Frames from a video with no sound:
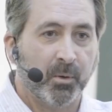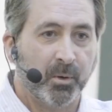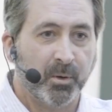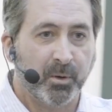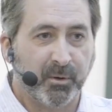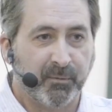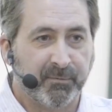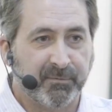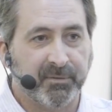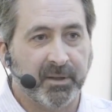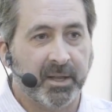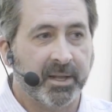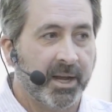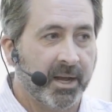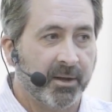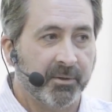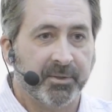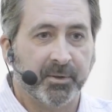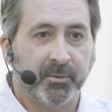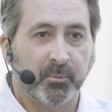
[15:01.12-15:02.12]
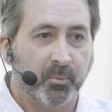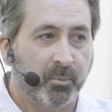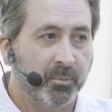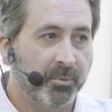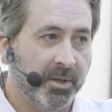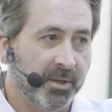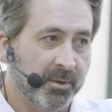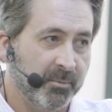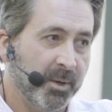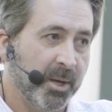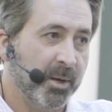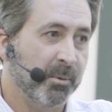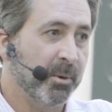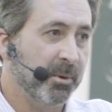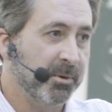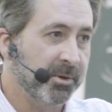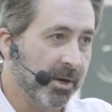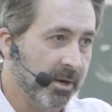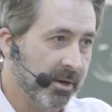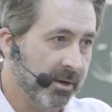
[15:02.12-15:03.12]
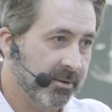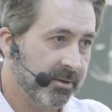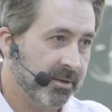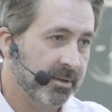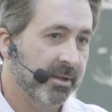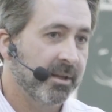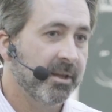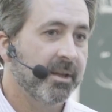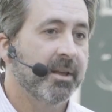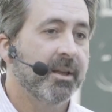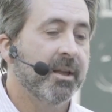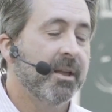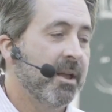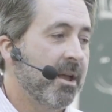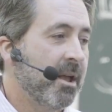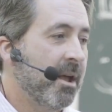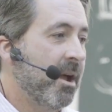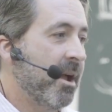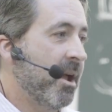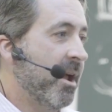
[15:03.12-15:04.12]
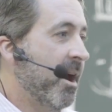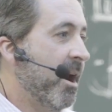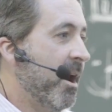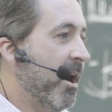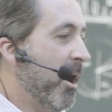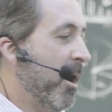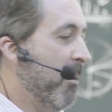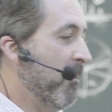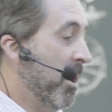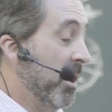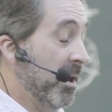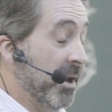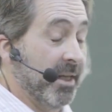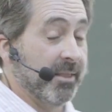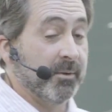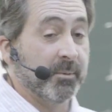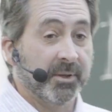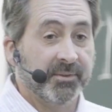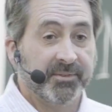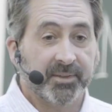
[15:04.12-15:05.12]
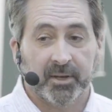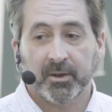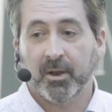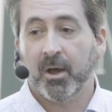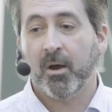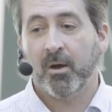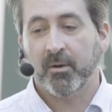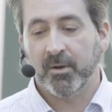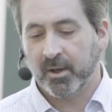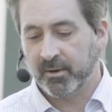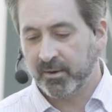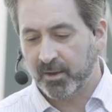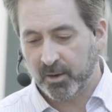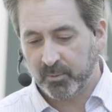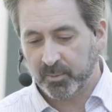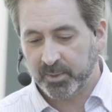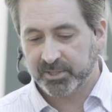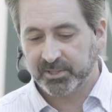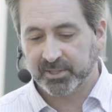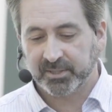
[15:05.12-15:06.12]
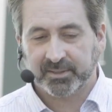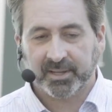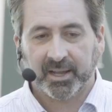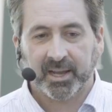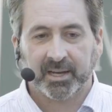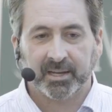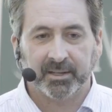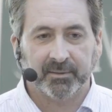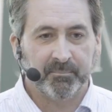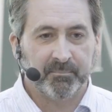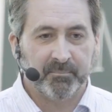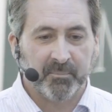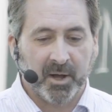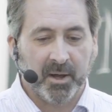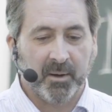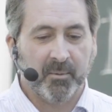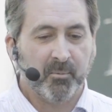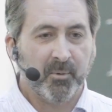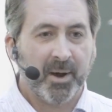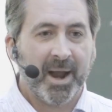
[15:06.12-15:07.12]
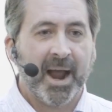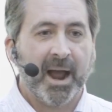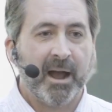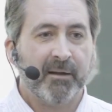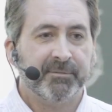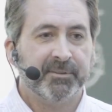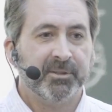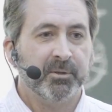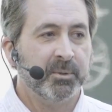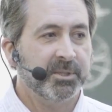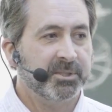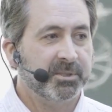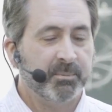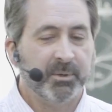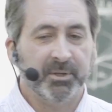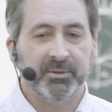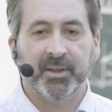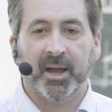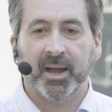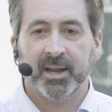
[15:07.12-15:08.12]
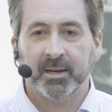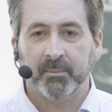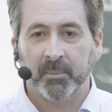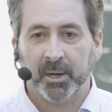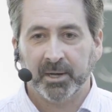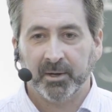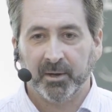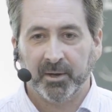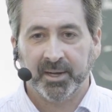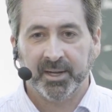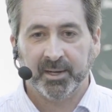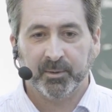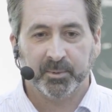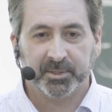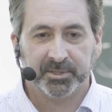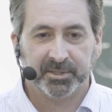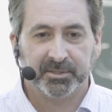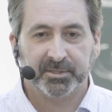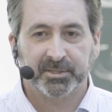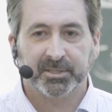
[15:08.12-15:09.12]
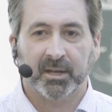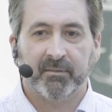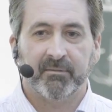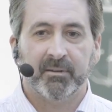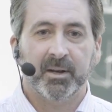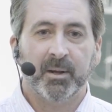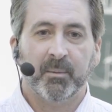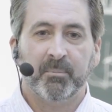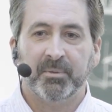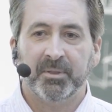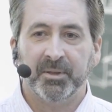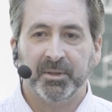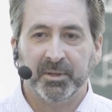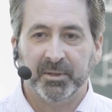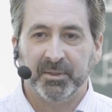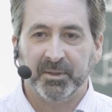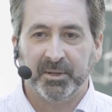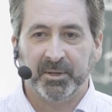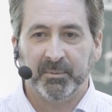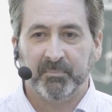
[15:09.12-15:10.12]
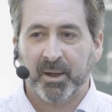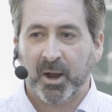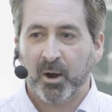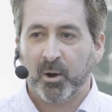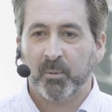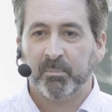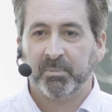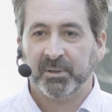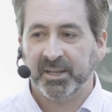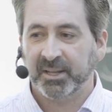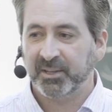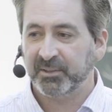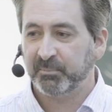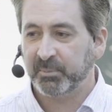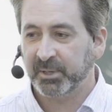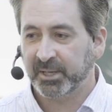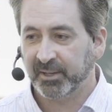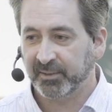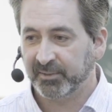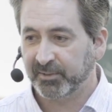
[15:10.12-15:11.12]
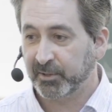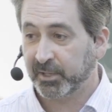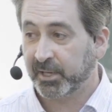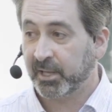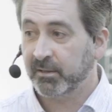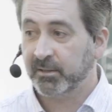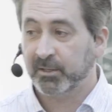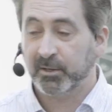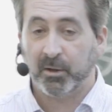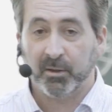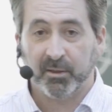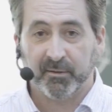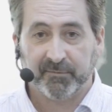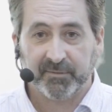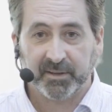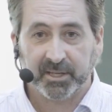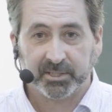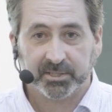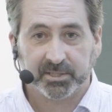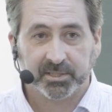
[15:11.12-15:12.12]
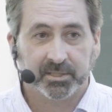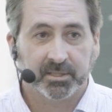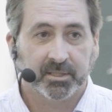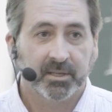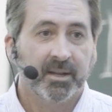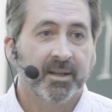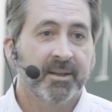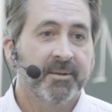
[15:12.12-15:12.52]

oil flood out the railroad yard. Another one said, no, we should take a raft and we should put dynamite on it and we should shove it up the power plants because they're killing all the fish.